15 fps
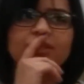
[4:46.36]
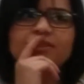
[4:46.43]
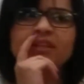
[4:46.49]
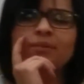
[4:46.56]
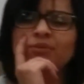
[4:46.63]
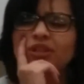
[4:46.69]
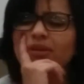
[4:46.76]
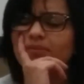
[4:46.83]

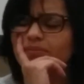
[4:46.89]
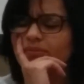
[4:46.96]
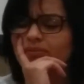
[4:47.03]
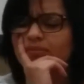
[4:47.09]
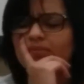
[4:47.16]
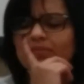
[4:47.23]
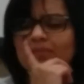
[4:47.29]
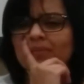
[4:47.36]
"Shamsha,
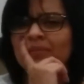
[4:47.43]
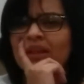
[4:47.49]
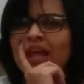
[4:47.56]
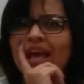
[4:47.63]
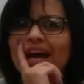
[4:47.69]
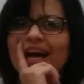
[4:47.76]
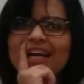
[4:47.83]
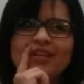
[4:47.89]

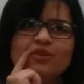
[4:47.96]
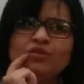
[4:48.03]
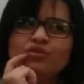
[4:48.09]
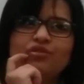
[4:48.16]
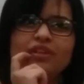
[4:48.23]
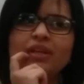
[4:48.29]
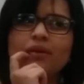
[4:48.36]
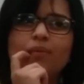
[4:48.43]
I don't
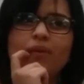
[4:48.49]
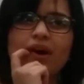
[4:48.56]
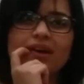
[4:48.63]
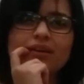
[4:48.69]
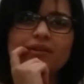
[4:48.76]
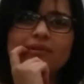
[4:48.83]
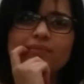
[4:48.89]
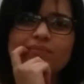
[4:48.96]
drink
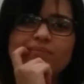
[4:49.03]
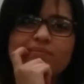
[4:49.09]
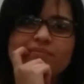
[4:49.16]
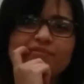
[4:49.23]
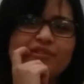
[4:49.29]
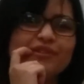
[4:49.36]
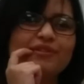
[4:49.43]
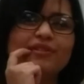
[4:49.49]
water
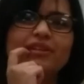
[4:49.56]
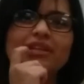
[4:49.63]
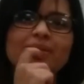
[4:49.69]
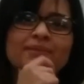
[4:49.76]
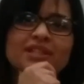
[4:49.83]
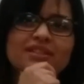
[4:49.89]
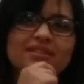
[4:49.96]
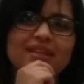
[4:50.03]
for 30
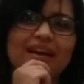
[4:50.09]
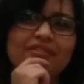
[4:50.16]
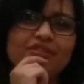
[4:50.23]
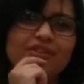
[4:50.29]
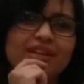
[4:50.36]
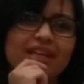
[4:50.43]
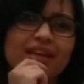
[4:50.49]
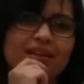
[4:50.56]
minutes
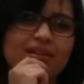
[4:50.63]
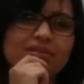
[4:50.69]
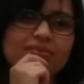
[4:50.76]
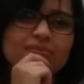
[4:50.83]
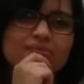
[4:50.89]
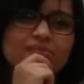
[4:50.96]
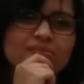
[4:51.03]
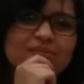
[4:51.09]
after I eat
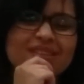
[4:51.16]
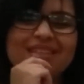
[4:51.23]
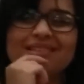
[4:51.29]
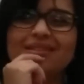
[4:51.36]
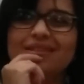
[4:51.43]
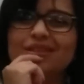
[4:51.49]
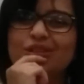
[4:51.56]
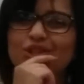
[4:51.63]

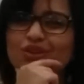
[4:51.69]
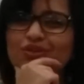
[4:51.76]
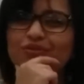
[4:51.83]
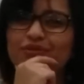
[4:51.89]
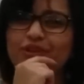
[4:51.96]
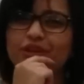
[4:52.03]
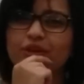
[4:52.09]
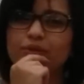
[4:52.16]
because it's good
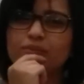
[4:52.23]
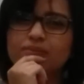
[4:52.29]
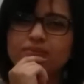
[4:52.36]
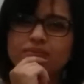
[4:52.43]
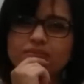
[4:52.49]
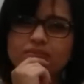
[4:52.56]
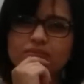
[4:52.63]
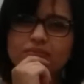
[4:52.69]
for you.
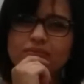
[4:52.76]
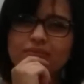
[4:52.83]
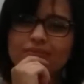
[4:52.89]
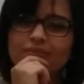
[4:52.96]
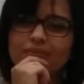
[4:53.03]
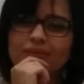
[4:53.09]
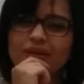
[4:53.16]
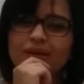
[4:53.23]

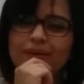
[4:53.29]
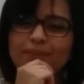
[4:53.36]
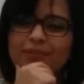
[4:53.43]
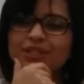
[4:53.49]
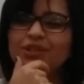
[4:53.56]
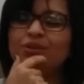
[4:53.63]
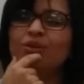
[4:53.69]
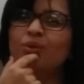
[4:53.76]

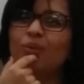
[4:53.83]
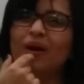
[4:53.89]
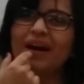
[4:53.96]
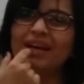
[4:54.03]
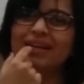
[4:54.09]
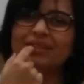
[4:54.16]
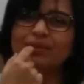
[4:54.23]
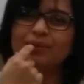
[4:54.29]
But do you know
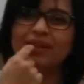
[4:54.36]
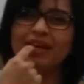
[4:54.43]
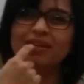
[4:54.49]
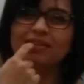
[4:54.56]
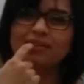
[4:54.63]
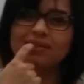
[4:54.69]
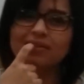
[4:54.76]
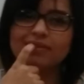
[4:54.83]
why I do that?"